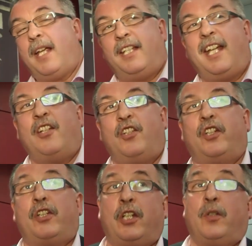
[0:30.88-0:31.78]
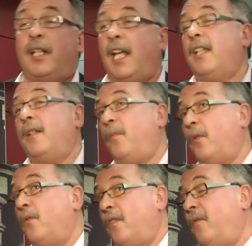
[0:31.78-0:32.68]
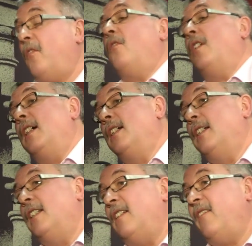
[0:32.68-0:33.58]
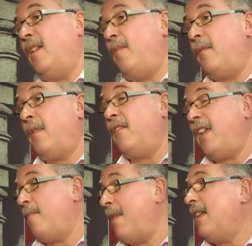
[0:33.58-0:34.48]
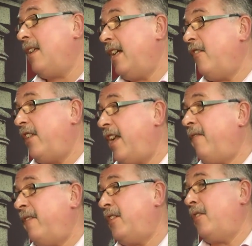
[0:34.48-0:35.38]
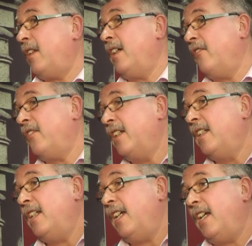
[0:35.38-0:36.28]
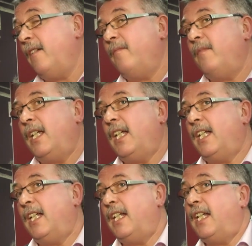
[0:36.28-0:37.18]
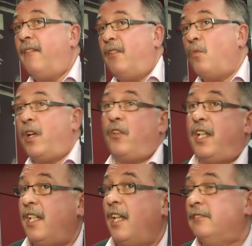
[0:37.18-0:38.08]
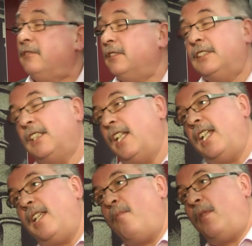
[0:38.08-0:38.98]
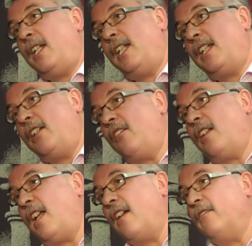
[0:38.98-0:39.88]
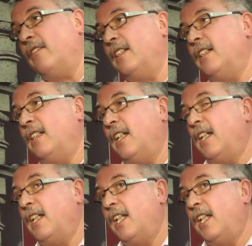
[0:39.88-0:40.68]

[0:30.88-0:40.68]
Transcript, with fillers: attention to and get support for developing both our mental health and our physical health. Um, uh, having one on its own simply isn't good enough, and uh,